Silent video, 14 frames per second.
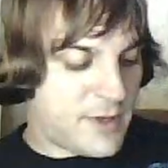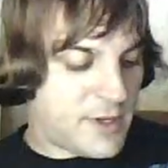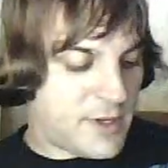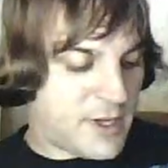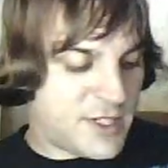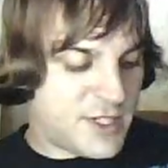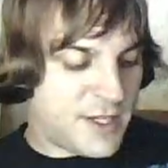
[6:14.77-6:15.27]

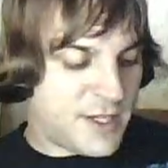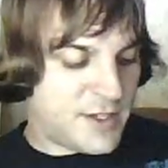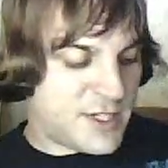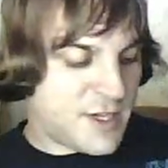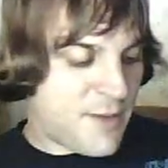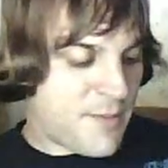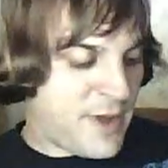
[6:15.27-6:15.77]
like I
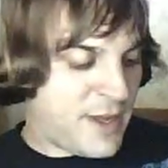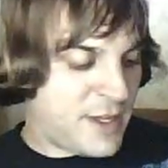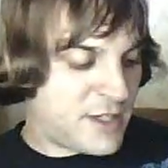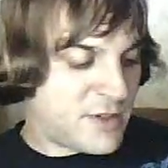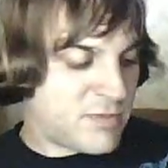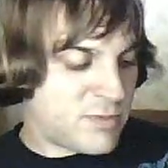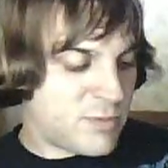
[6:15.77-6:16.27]
said, some
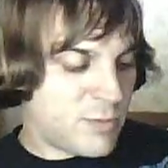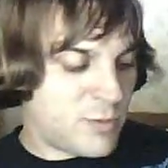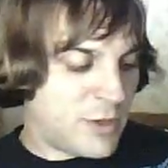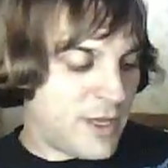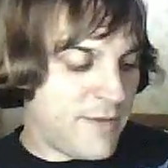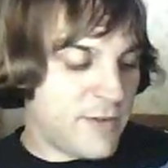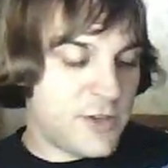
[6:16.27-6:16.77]
banks
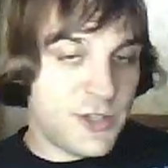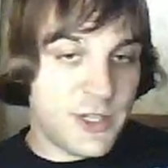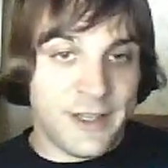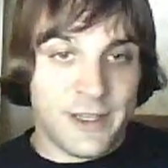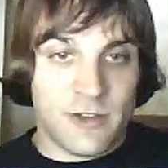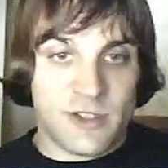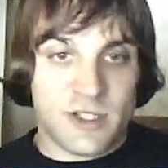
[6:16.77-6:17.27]
will give you
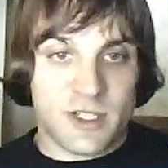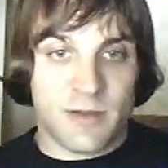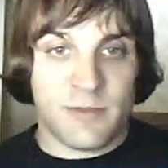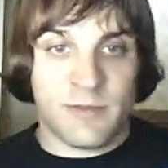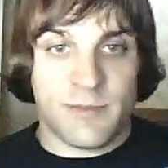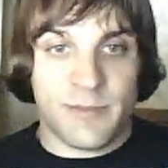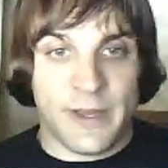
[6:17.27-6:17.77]
change,
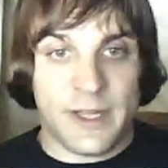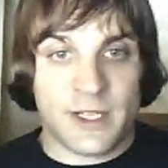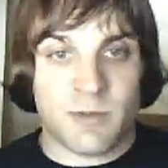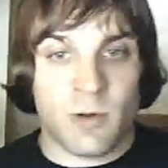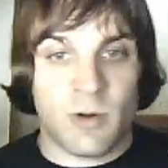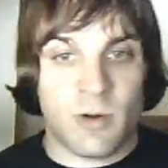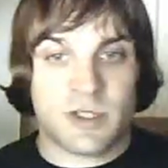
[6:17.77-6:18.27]
some
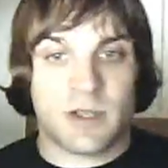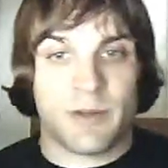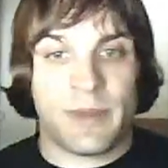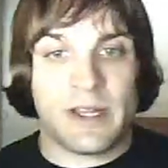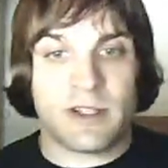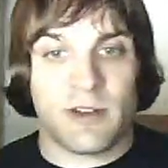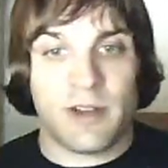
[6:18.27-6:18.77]
banks won't,
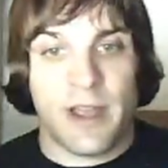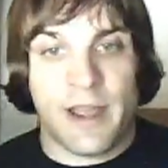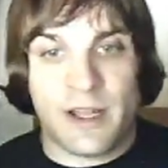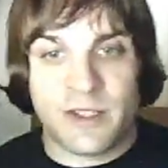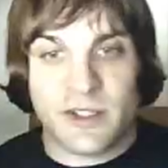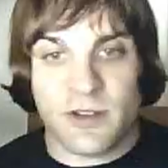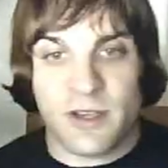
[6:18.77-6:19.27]
some banks will
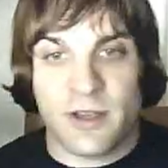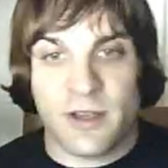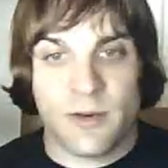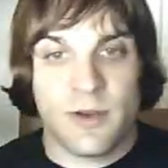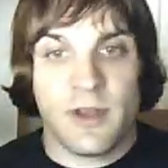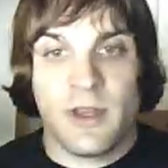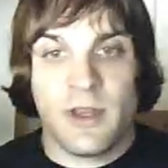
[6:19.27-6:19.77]
hassle
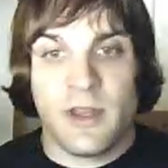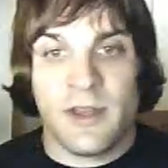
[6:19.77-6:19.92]
you.